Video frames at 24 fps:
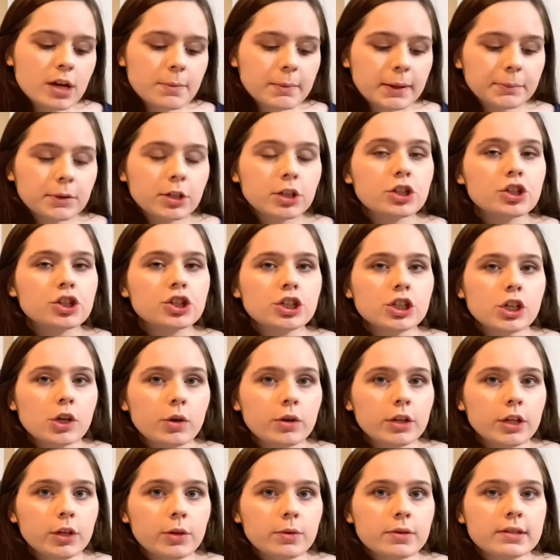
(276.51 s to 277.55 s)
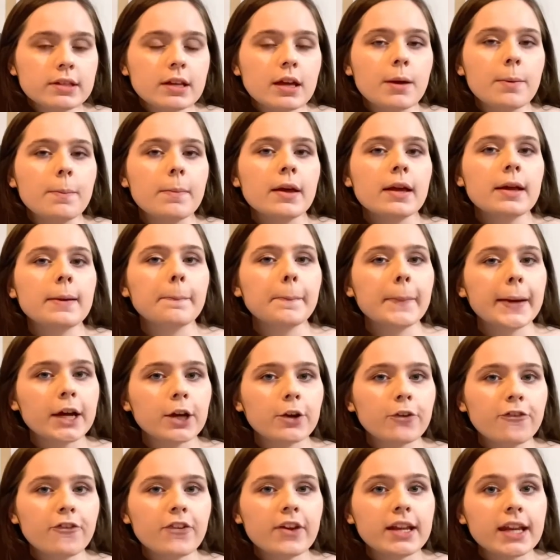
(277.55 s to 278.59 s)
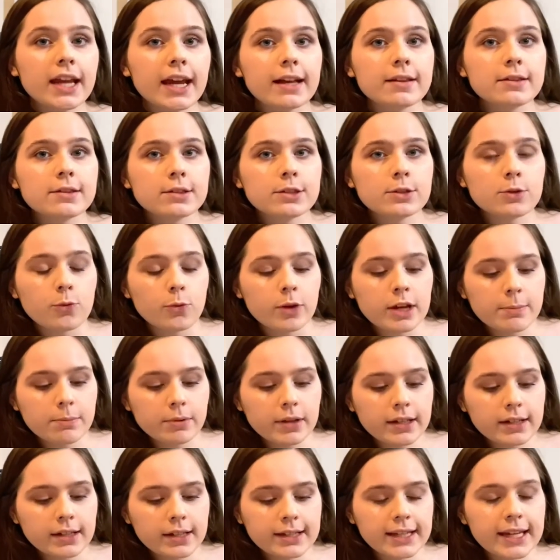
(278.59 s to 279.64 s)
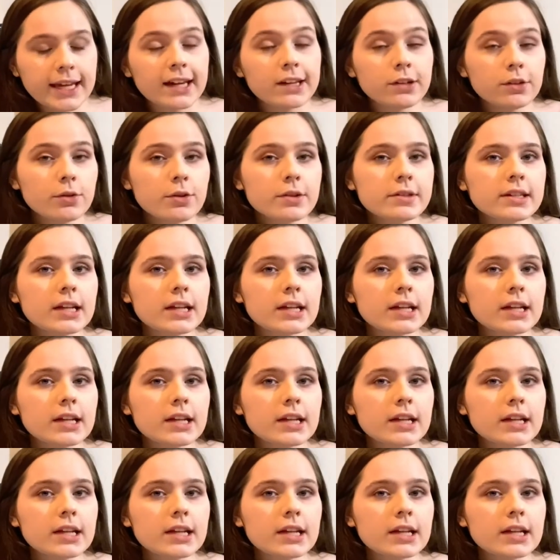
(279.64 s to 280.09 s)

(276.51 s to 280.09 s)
I'm going to show you some paraffin and soy blended candles,